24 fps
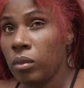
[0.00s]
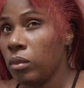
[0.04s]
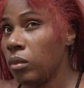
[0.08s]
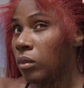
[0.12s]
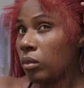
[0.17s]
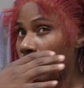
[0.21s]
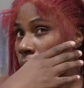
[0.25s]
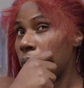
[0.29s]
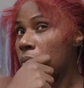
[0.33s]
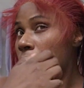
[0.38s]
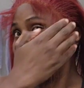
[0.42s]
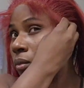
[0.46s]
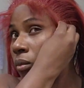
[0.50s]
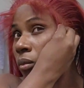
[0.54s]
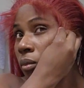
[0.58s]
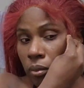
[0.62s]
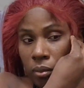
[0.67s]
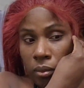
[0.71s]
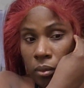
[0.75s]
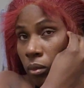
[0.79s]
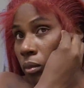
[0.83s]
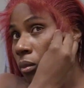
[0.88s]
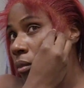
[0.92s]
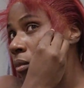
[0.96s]
have
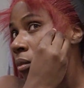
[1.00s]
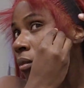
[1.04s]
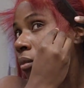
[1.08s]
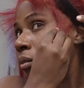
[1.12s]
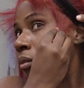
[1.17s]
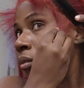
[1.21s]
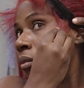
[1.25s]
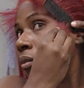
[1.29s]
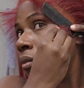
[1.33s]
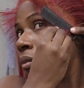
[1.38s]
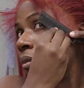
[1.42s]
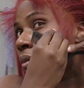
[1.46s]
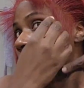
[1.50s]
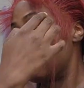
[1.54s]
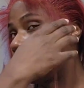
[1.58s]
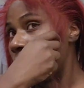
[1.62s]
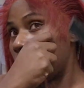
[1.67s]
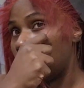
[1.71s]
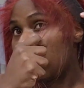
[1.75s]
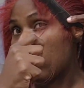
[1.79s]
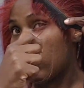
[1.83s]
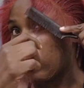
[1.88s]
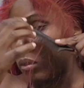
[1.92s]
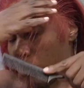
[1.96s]
this
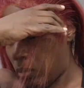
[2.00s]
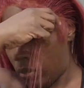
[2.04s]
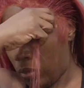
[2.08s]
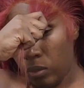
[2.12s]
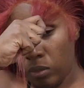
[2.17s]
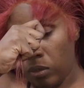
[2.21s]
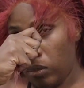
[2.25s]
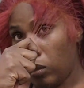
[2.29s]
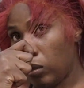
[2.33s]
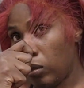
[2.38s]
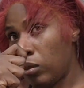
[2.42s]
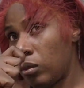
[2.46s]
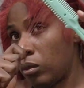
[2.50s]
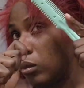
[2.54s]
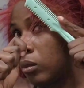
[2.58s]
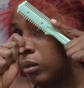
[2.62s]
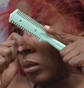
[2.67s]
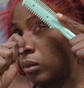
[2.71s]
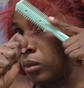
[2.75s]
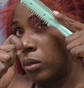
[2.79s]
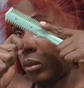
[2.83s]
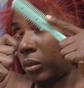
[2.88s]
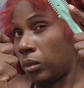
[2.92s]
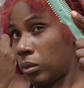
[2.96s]
frontal become a
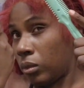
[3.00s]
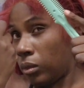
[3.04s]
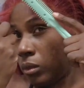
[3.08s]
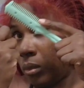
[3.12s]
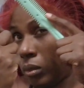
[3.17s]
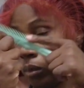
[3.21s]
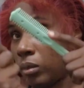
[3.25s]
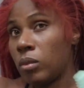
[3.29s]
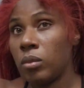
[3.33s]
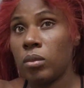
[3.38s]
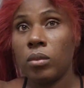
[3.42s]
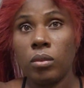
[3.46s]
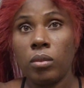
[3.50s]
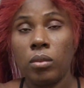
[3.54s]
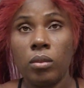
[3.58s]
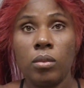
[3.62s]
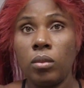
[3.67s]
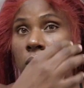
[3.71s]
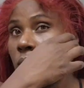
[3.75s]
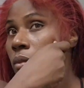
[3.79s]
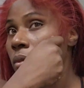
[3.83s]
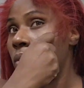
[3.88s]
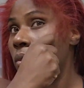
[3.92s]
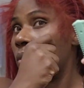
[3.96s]
flatiana.
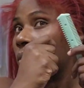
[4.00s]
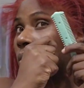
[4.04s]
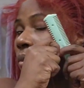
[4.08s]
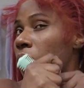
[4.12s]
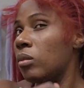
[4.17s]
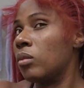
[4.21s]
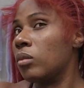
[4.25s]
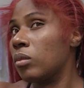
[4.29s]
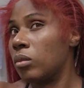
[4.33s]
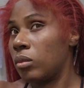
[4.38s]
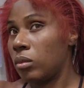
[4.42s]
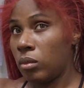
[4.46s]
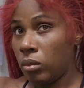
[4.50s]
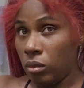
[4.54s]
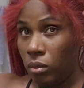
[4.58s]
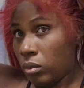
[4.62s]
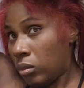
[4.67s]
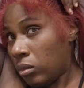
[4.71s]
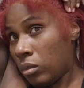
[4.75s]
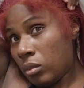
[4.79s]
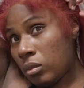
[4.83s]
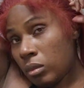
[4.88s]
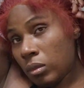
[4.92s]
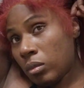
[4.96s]
That means
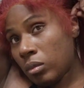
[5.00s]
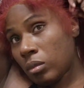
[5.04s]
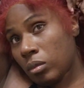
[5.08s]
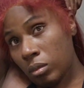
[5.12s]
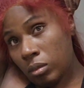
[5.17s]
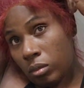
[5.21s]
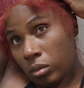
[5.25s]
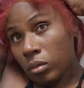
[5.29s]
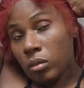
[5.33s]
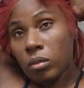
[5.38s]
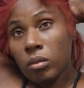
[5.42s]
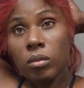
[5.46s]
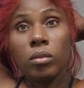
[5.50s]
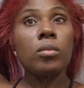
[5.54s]
flat, y'all.